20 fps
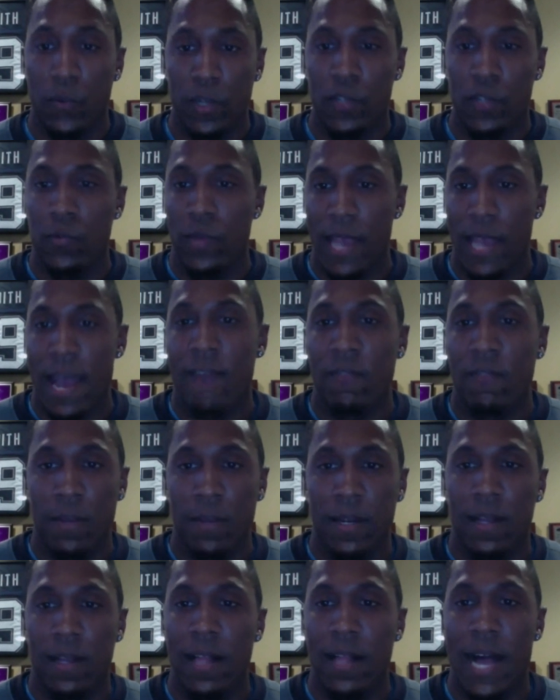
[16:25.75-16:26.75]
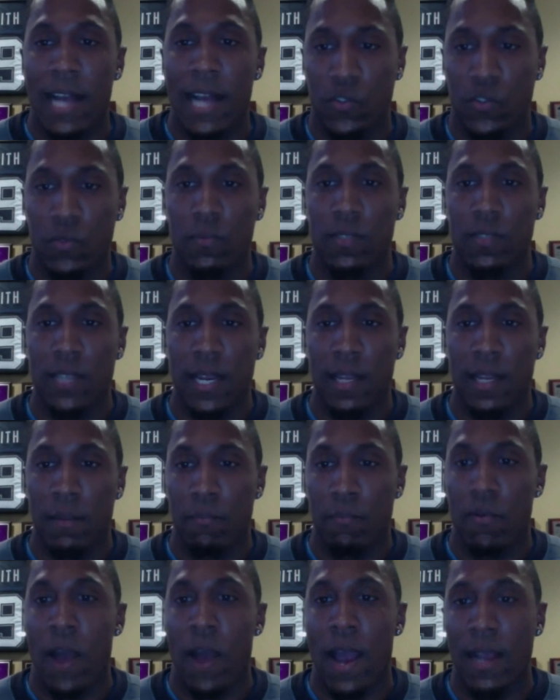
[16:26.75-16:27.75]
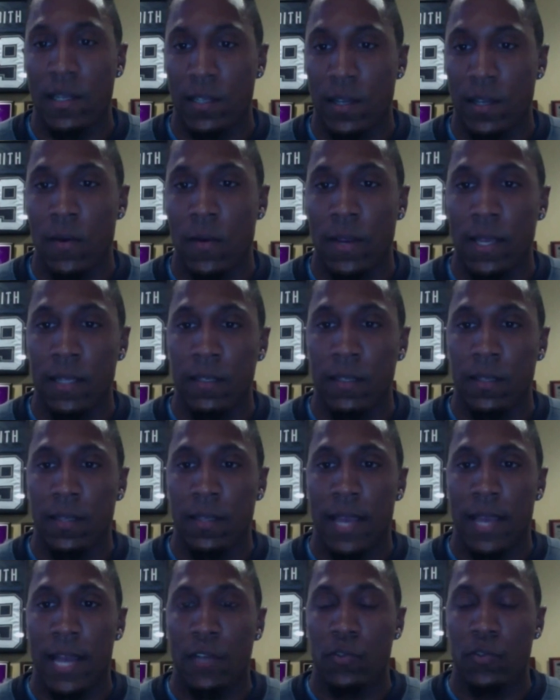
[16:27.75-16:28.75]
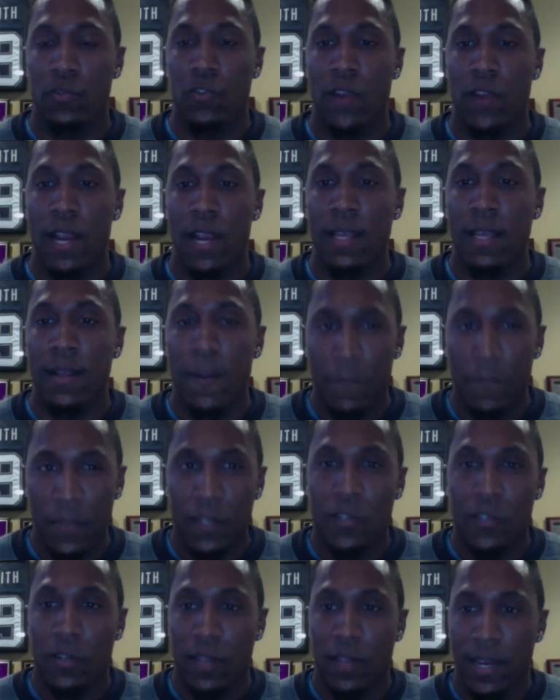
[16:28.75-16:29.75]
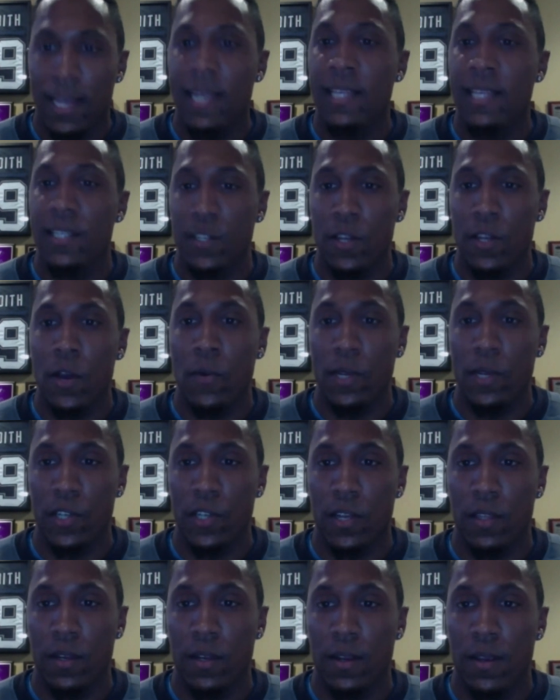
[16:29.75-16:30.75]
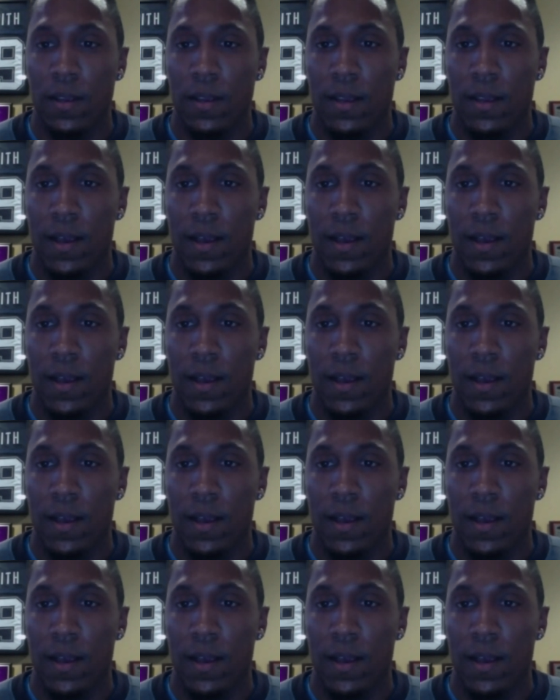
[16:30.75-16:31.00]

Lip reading: which we have them in a classroom setting prior to going into the actual training. So they're getting to know each other.